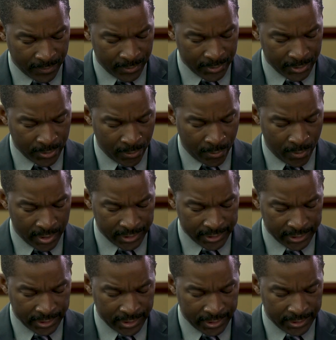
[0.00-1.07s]
So what
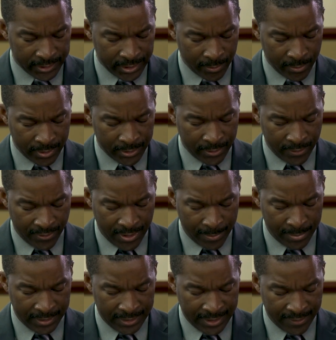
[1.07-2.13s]
should someone do if they
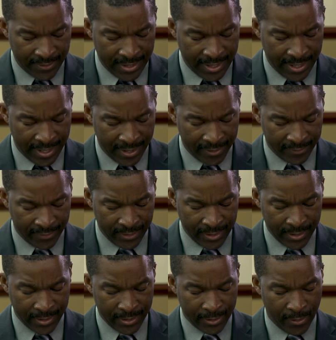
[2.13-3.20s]
believe they have
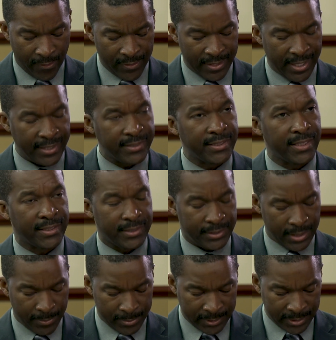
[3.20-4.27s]
COVID-19
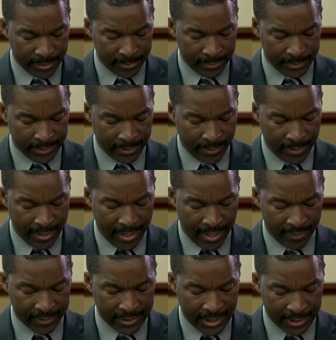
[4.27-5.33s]
symptoms or
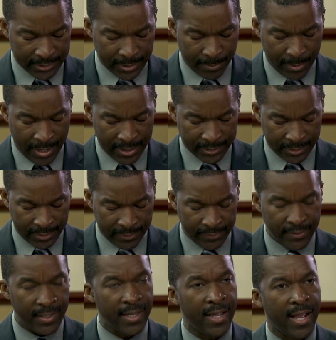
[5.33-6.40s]
have tested positive?
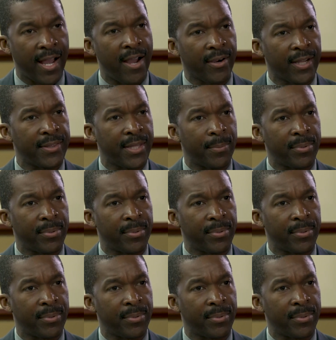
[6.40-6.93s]
How can they